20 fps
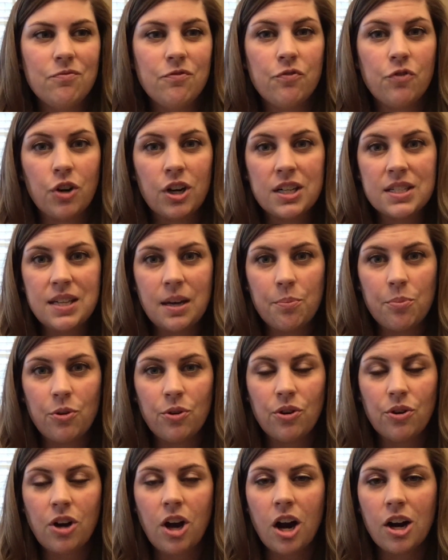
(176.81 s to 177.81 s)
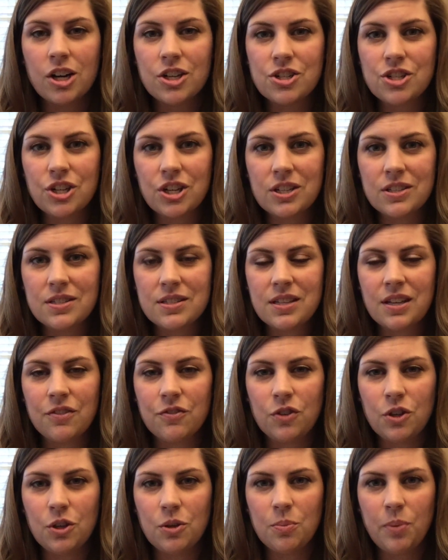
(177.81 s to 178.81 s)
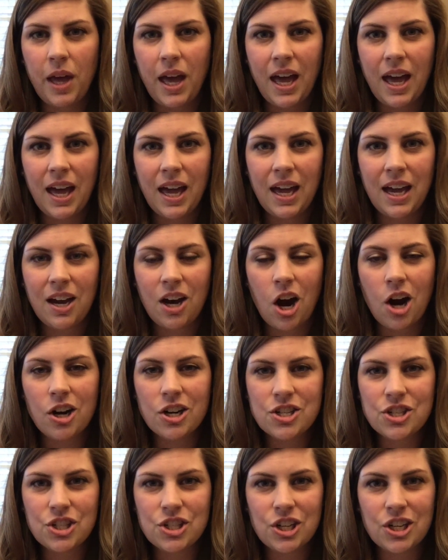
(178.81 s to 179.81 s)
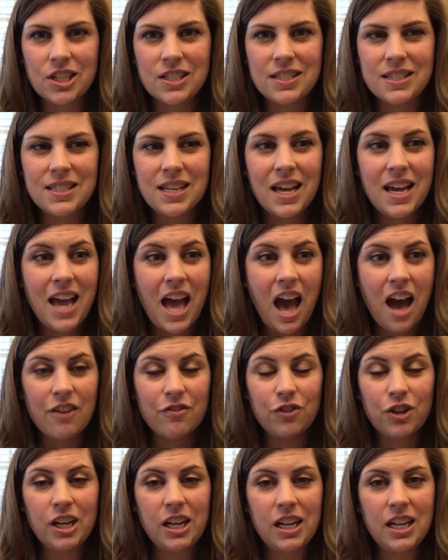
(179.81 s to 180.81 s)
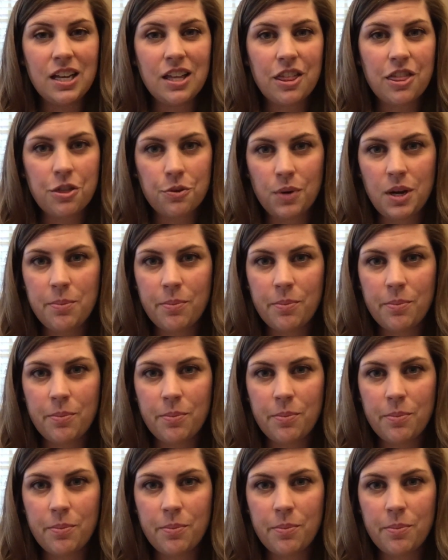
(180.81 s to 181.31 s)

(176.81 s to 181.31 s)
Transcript: For example, car insurance. If you pay car insurance every 3